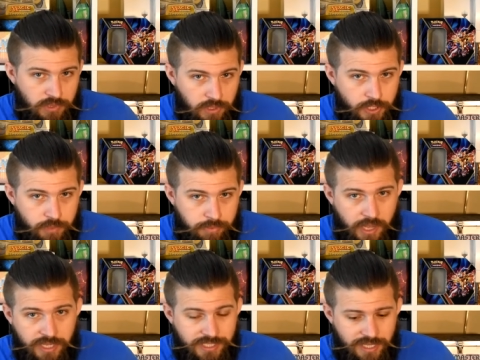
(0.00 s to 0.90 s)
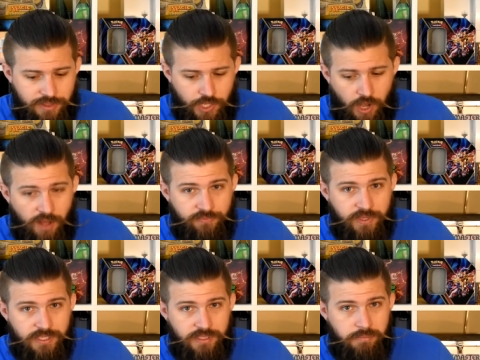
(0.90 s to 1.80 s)
lunch breaks at the
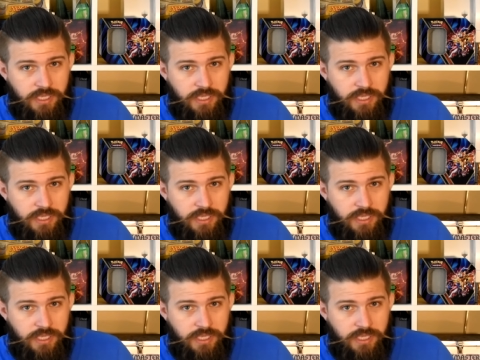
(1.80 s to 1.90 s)
office